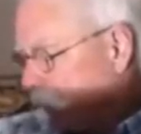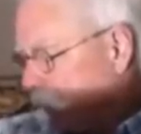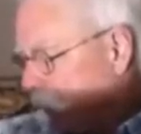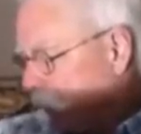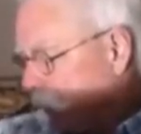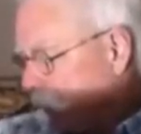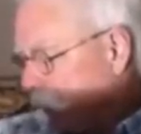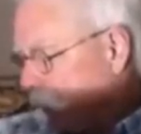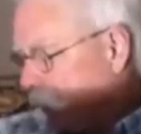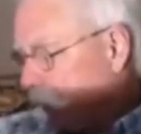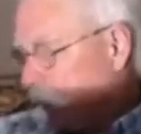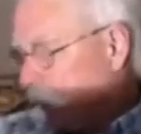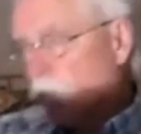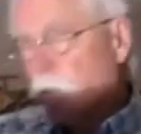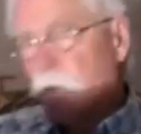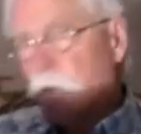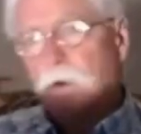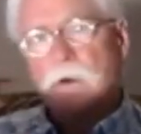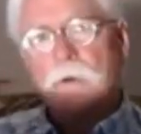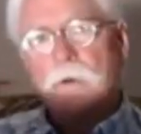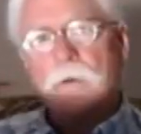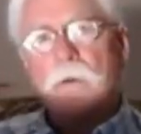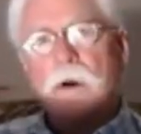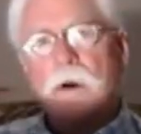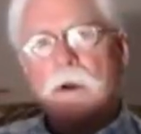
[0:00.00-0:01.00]
and I
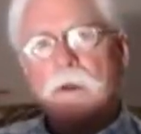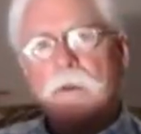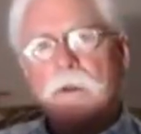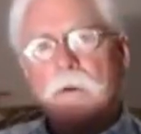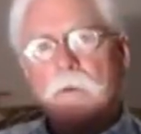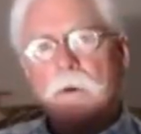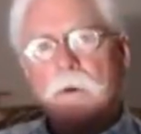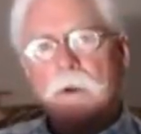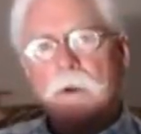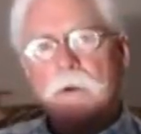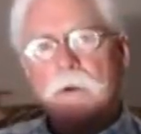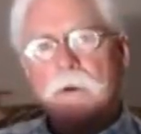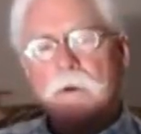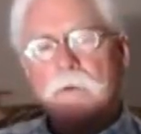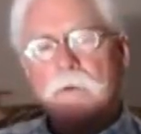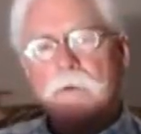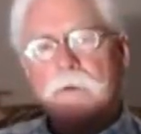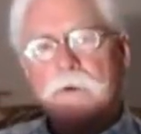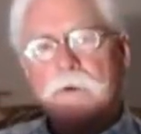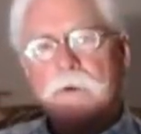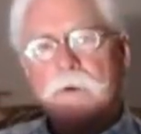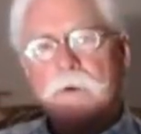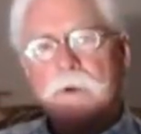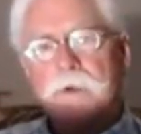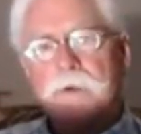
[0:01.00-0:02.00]
wondered what
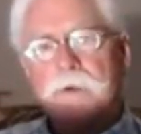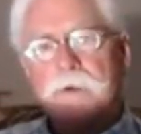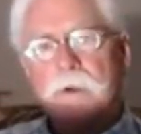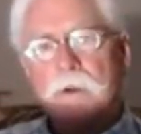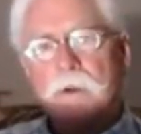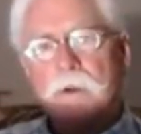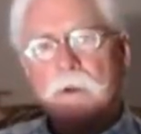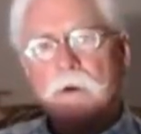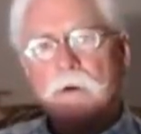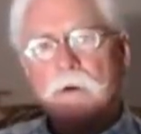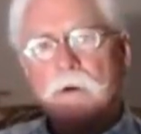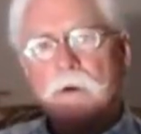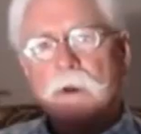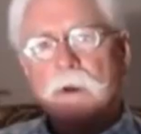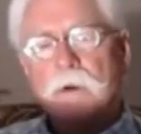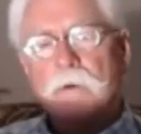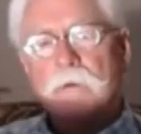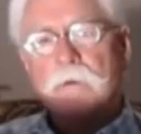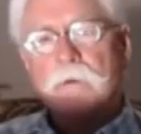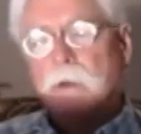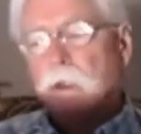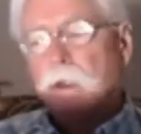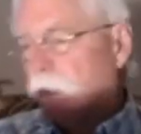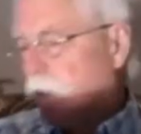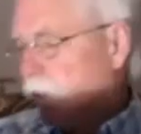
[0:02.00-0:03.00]
took the jury so
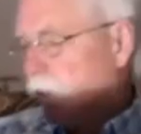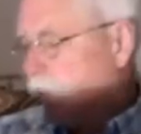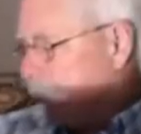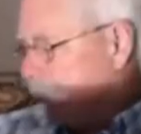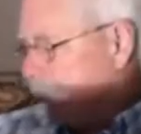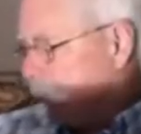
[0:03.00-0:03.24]
long, and